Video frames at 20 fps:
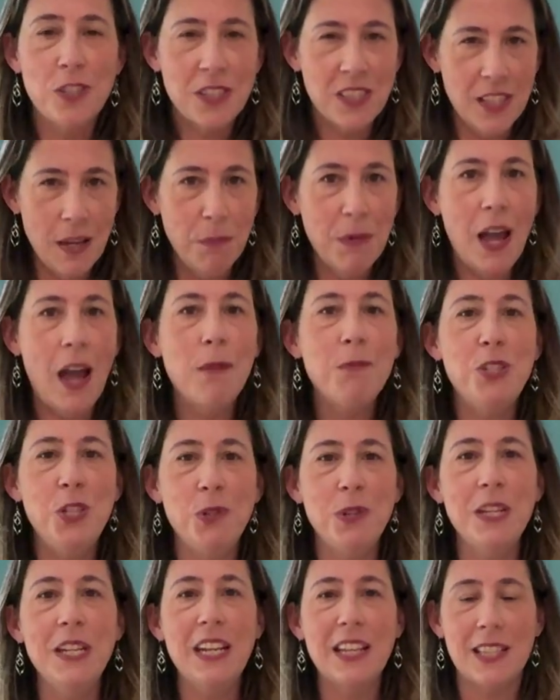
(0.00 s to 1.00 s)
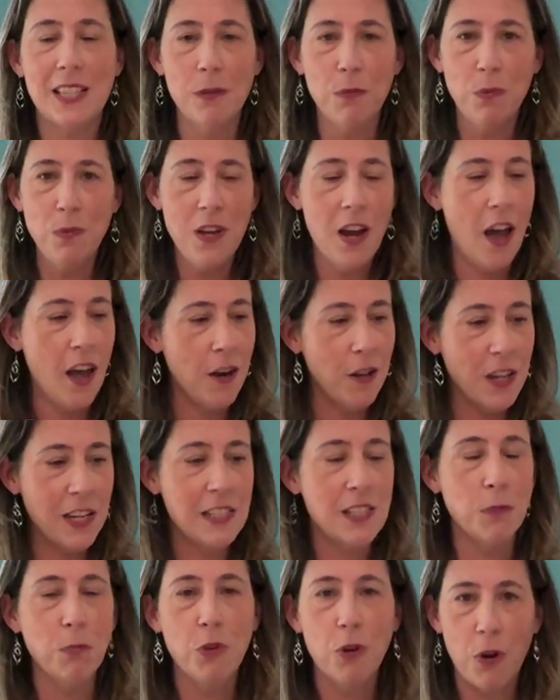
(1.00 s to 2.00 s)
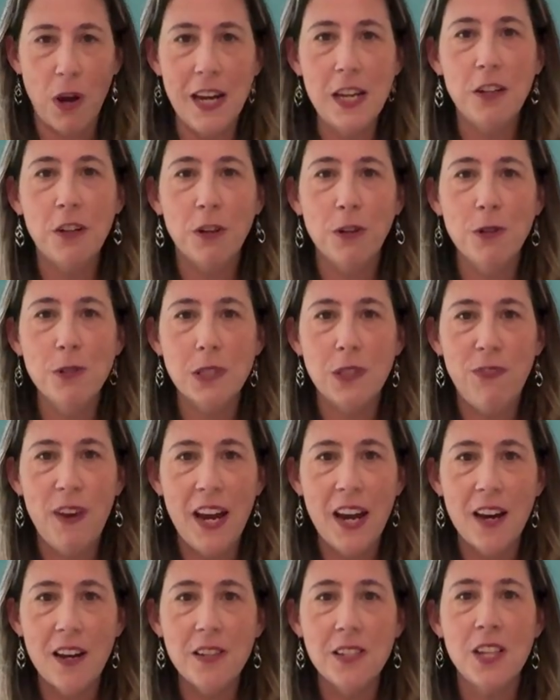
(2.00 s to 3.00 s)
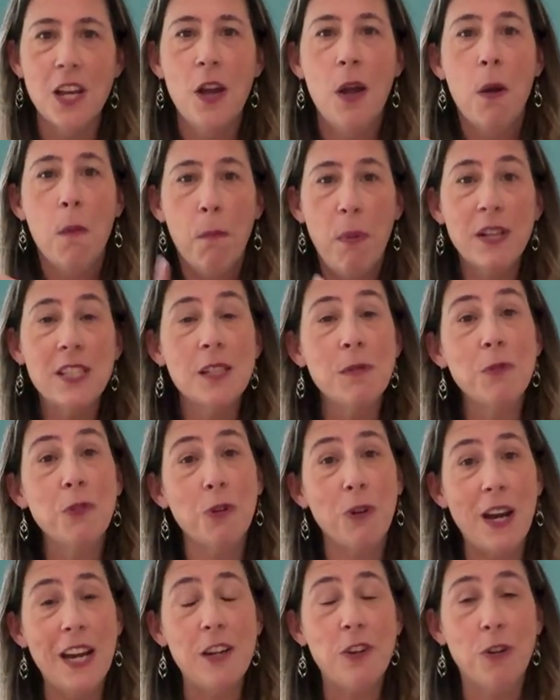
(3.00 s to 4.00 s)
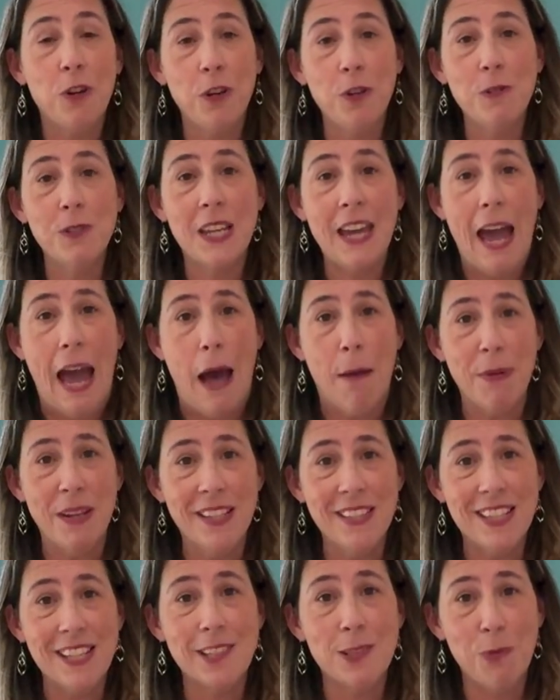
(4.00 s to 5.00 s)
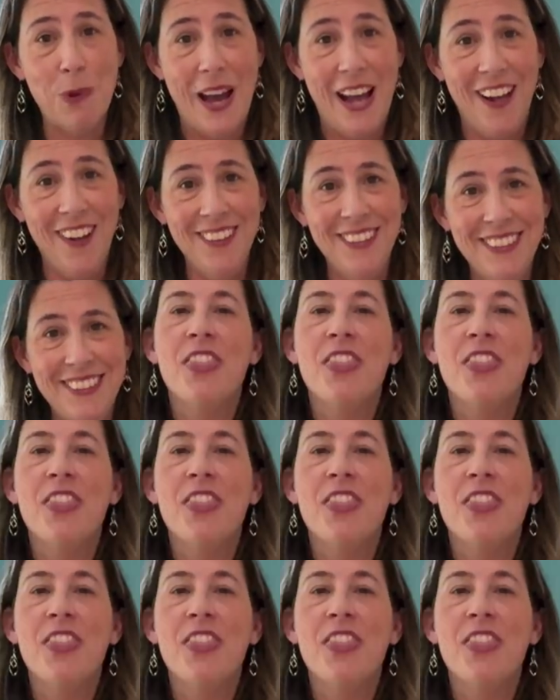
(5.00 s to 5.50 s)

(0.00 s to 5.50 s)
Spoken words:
Sometimes you can get not only some great cruise fares, but some great cruise cabins as well.